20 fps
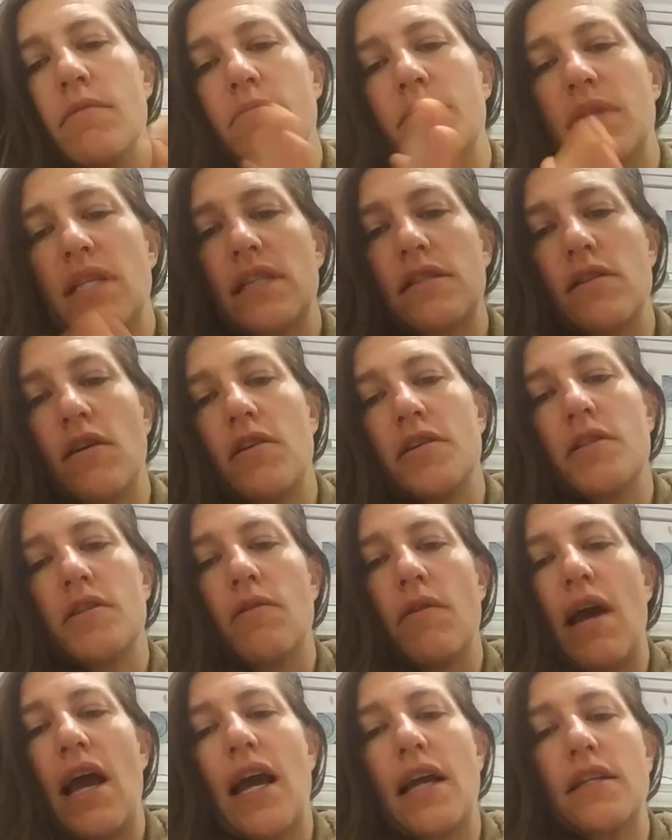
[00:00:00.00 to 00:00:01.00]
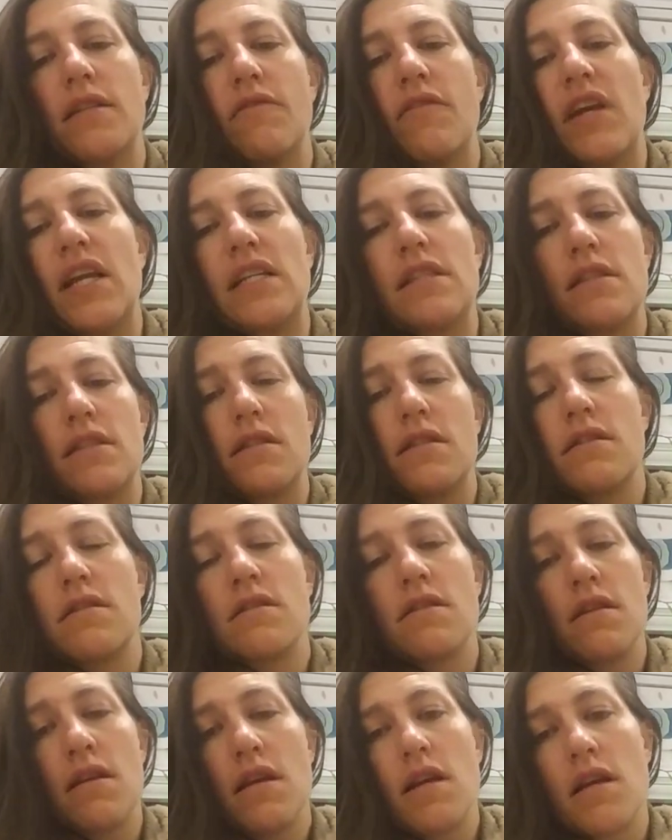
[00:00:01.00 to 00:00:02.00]
This also activates
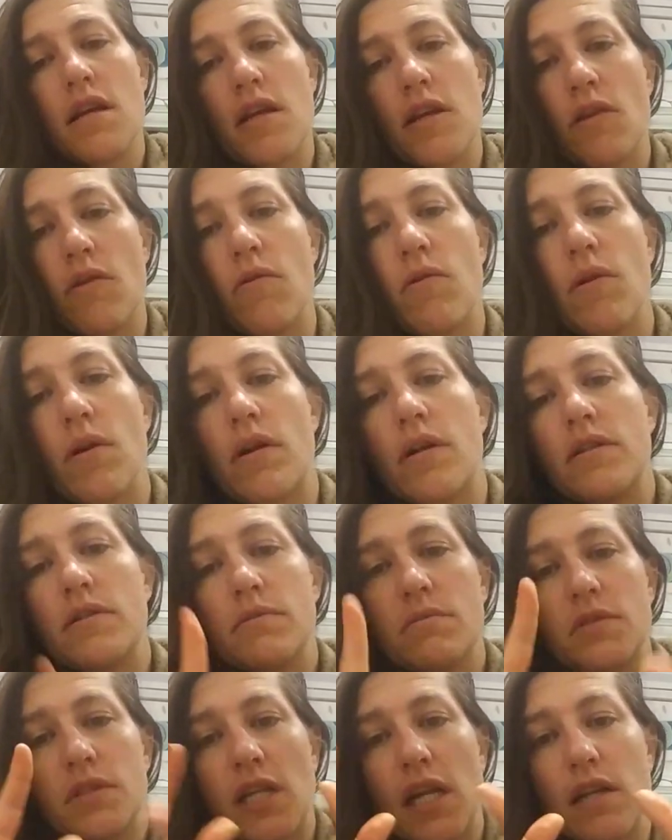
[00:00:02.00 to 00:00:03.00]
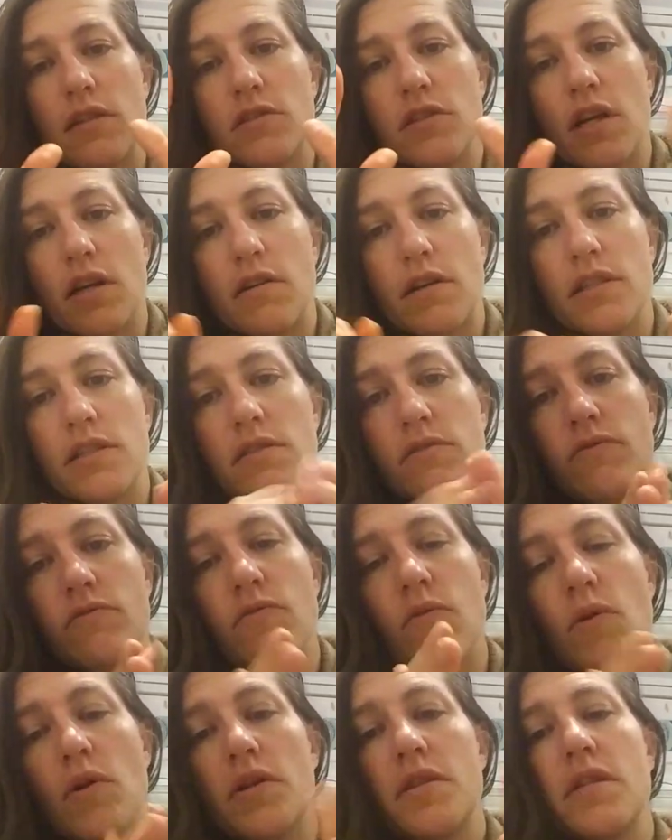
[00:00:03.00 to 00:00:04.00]
your channel chakras
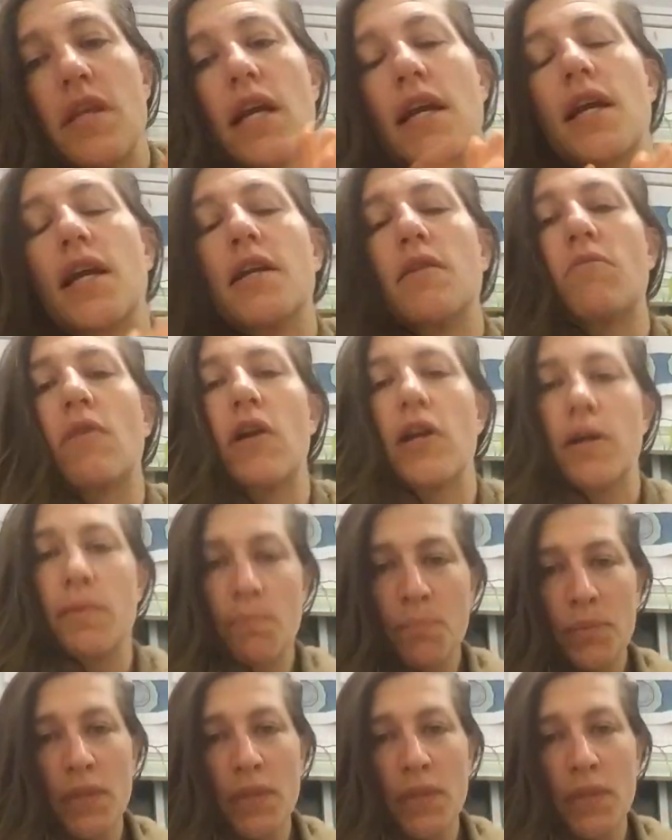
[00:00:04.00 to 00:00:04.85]
for that kind of work.